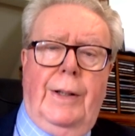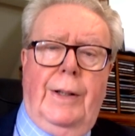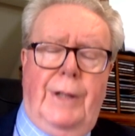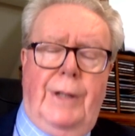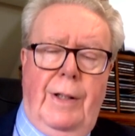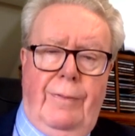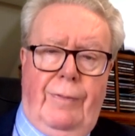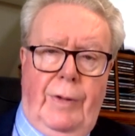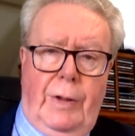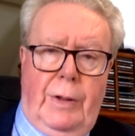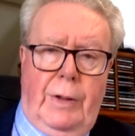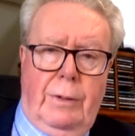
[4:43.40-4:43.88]

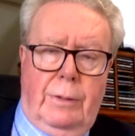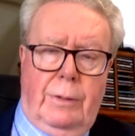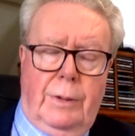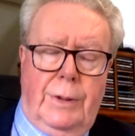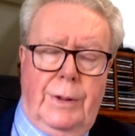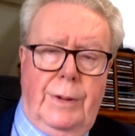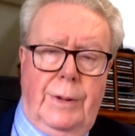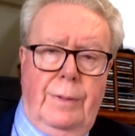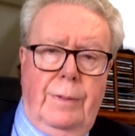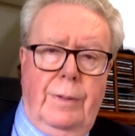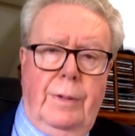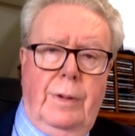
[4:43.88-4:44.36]

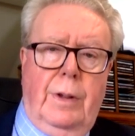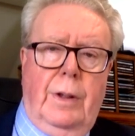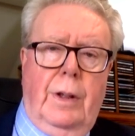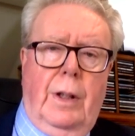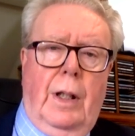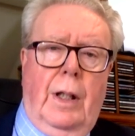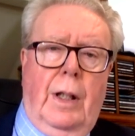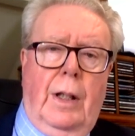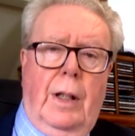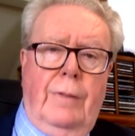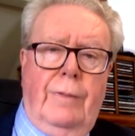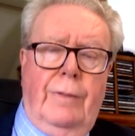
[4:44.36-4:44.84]
difficult
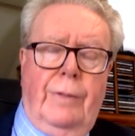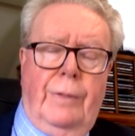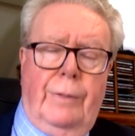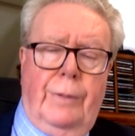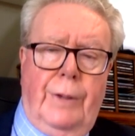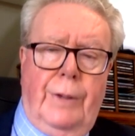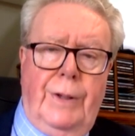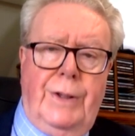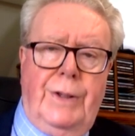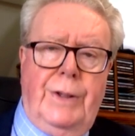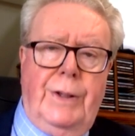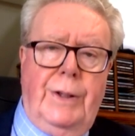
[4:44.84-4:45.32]
over
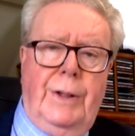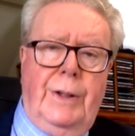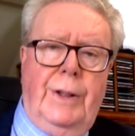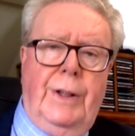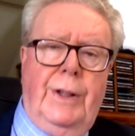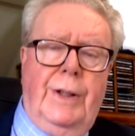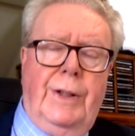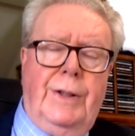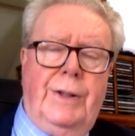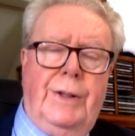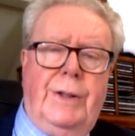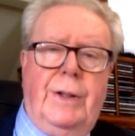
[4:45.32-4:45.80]
recent
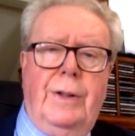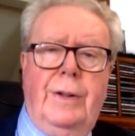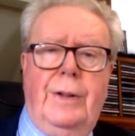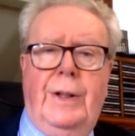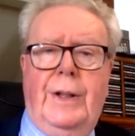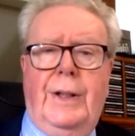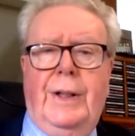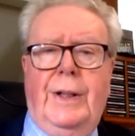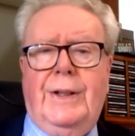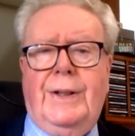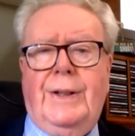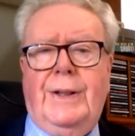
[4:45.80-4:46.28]
years to
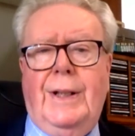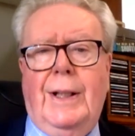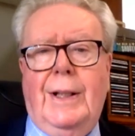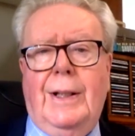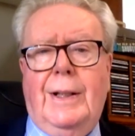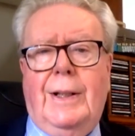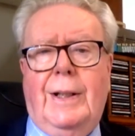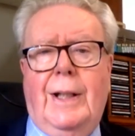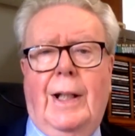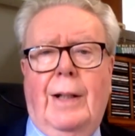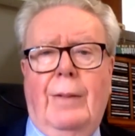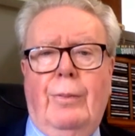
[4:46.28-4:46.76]
the
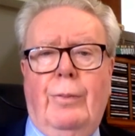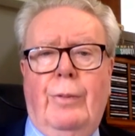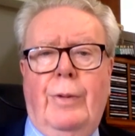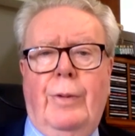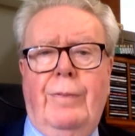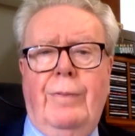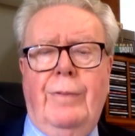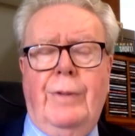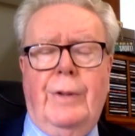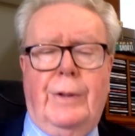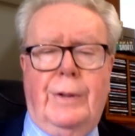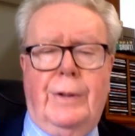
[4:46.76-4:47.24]
extent that
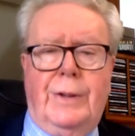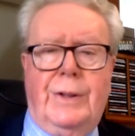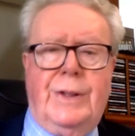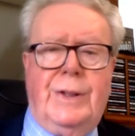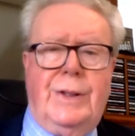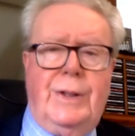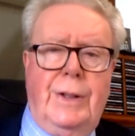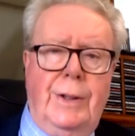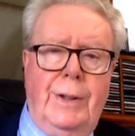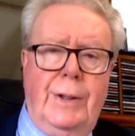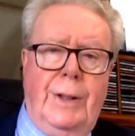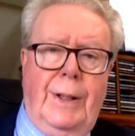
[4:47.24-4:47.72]
we've not
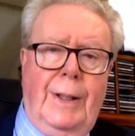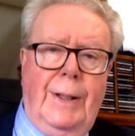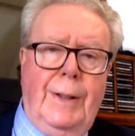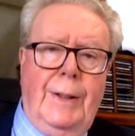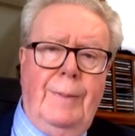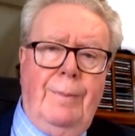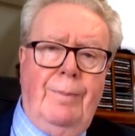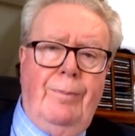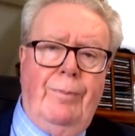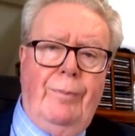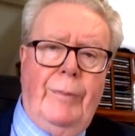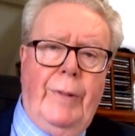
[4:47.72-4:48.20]

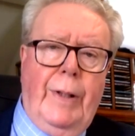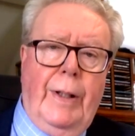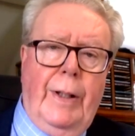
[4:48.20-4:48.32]
seen